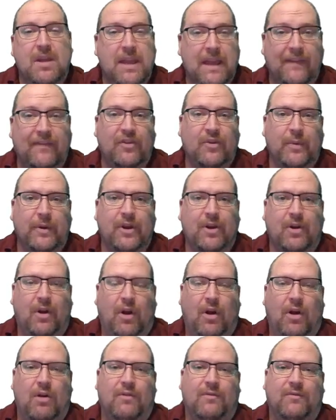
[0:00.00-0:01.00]
If you
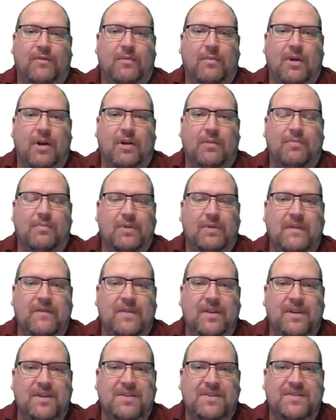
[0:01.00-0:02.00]
recall from our
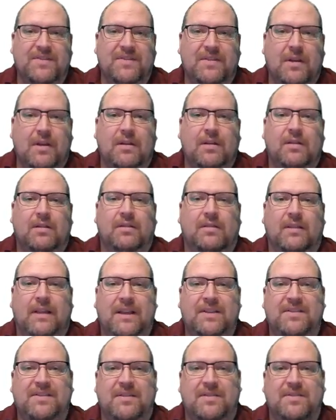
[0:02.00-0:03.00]
previous
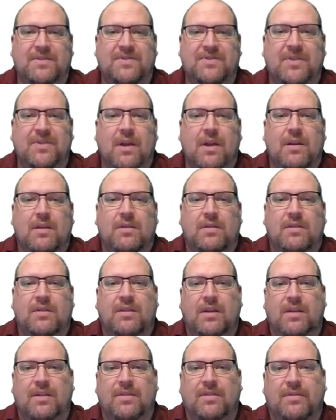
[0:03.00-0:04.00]
lessons,
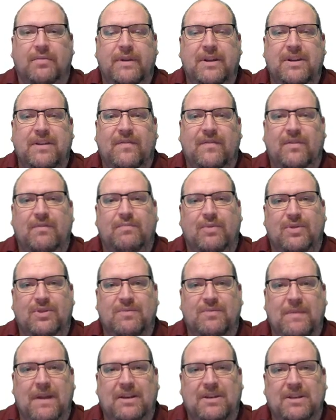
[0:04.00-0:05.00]
the three different
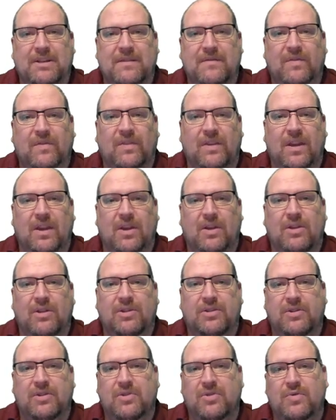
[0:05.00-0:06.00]
perspectives
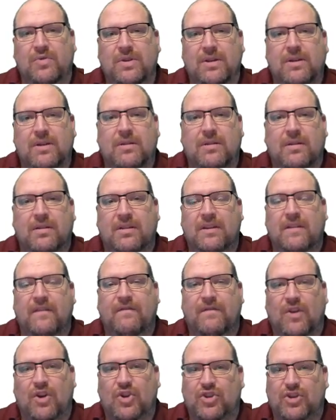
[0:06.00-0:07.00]
include the
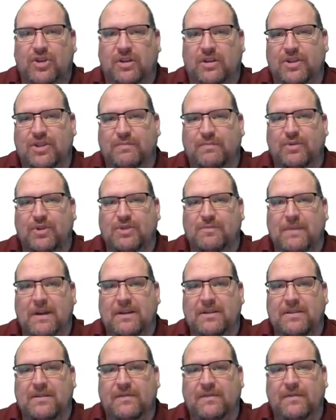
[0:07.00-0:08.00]
functionalist
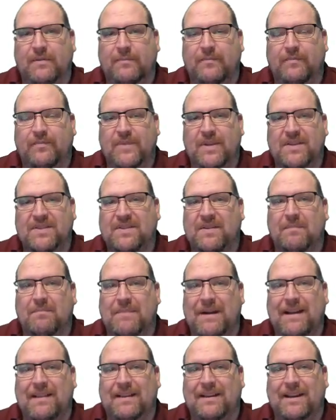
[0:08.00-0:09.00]
perspective,
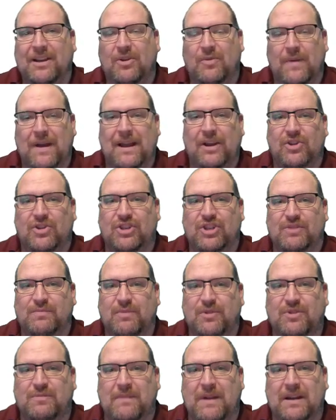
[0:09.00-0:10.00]
symbolic interactionist
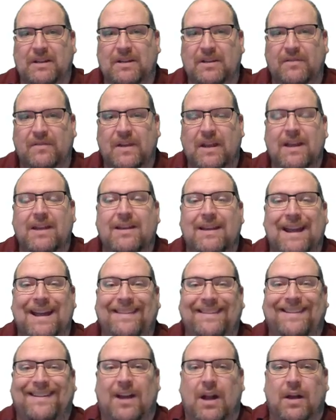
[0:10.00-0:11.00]
perspective,
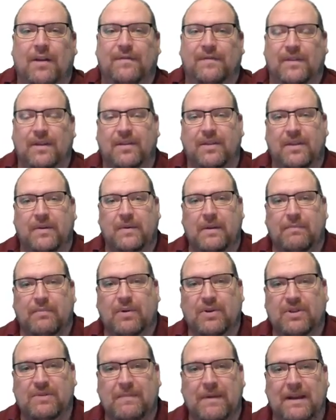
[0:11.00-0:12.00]
and the conflict theory
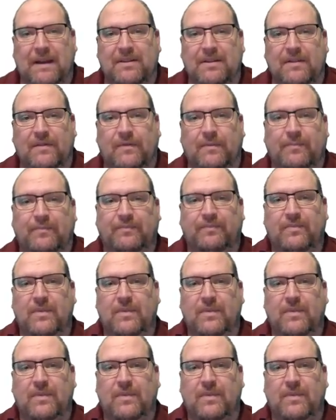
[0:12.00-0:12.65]
perspective.